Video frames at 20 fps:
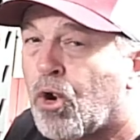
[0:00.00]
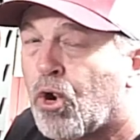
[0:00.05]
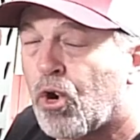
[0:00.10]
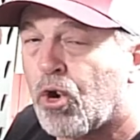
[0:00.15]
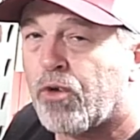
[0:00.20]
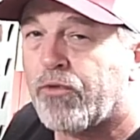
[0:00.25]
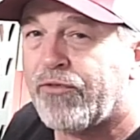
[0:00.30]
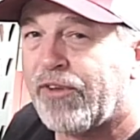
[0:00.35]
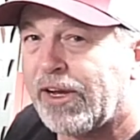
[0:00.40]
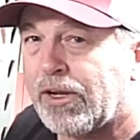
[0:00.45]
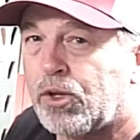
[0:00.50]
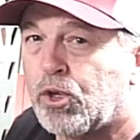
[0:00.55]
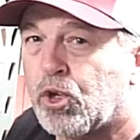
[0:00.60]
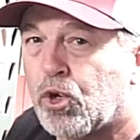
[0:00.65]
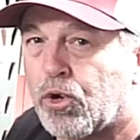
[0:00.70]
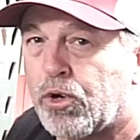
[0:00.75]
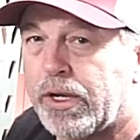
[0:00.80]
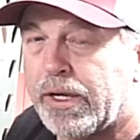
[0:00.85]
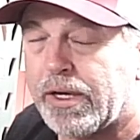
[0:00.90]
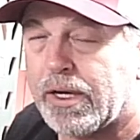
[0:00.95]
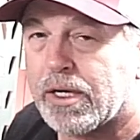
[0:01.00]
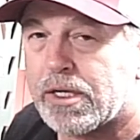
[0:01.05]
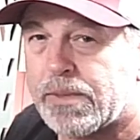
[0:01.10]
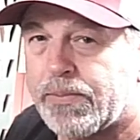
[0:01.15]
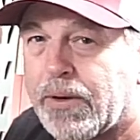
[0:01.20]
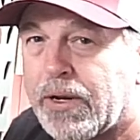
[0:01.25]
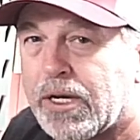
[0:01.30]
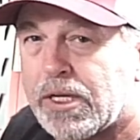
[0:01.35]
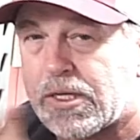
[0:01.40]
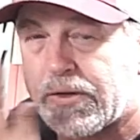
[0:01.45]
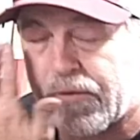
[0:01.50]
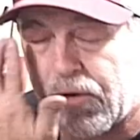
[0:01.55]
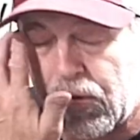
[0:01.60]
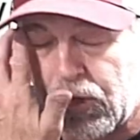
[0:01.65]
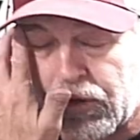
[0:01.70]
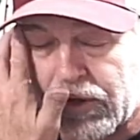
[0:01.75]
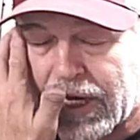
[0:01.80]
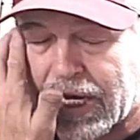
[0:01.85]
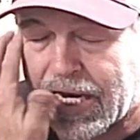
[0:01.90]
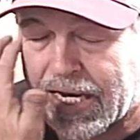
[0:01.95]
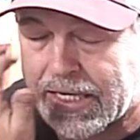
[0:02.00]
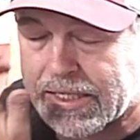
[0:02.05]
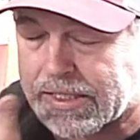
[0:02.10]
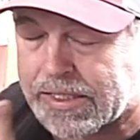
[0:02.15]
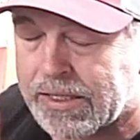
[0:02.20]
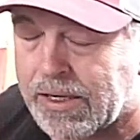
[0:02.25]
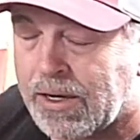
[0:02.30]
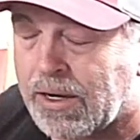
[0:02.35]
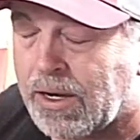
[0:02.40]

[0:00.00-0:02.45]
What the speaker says: perfect learning experience for you guys.